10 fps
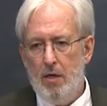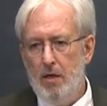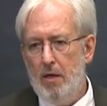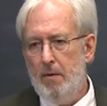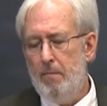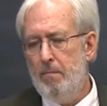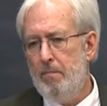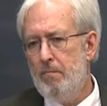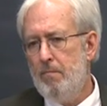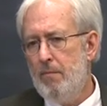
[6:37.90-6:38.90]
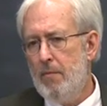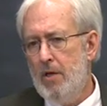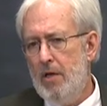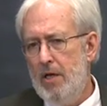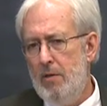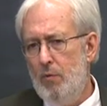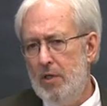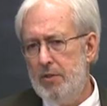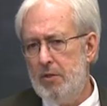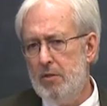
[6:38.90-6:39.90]
Um, he
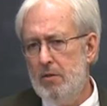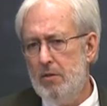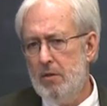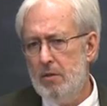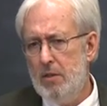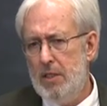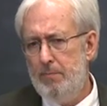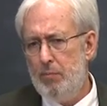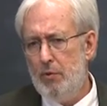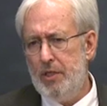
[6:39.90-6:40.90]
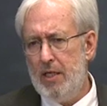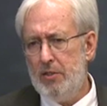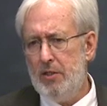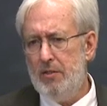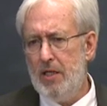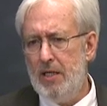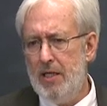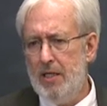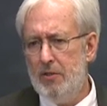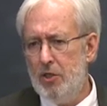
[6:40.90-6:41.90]
was he protested that
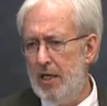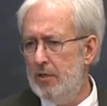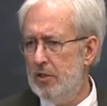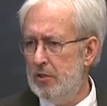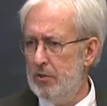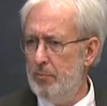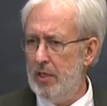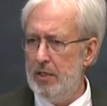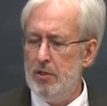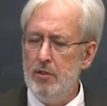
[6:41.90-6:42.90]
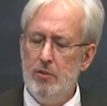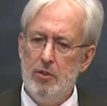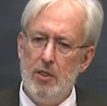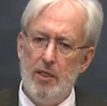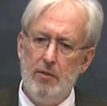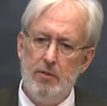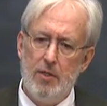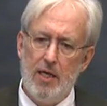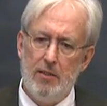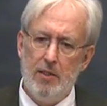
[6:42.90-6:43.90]
he had changed his opinions and
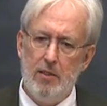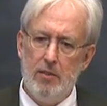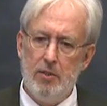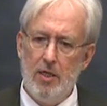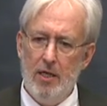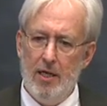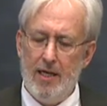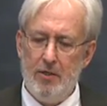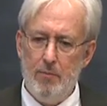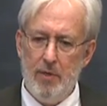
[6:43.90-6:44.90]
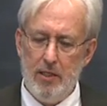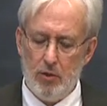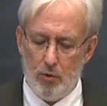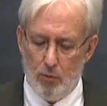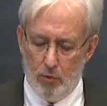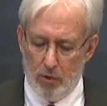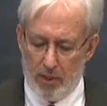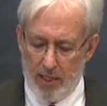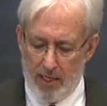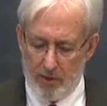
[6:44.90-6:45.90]
that his ecumenical
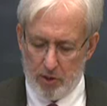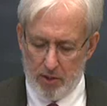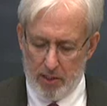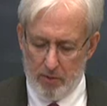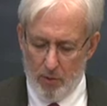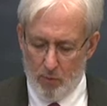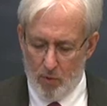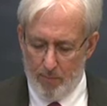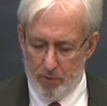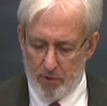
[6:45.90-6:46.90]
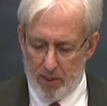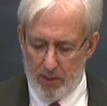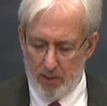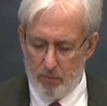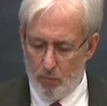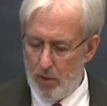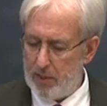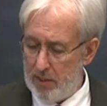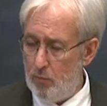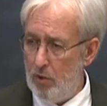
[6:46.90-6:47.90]
work actually represented what
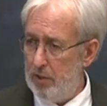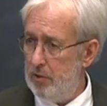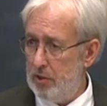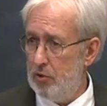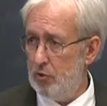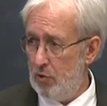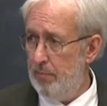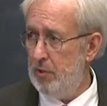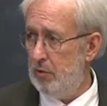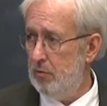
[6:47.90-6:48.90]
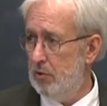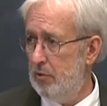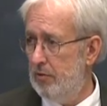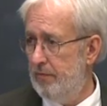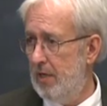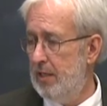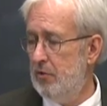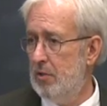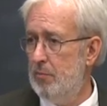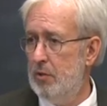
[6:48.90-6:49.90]
he wanted to contribute to the faith
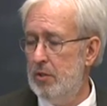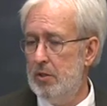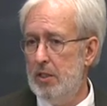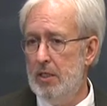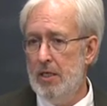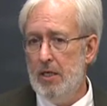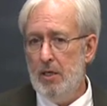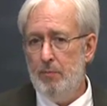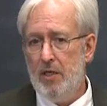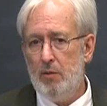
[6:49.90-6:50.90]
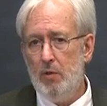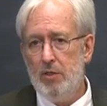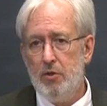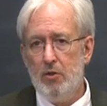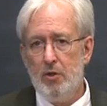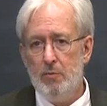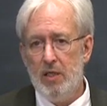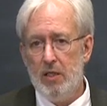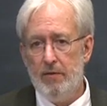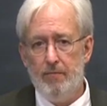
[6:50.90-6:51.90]
community, but he was
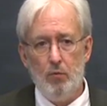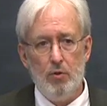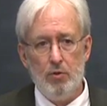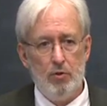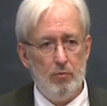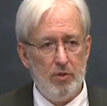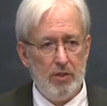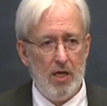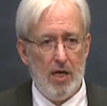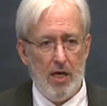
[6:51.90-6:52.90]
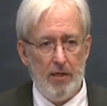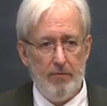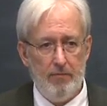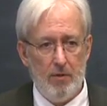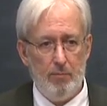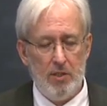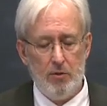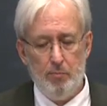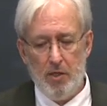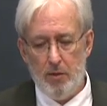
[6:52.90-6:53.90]
ultimately forced to resign from
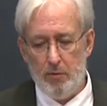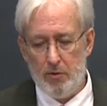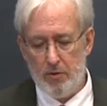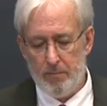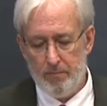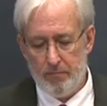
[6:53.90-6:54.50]
his post.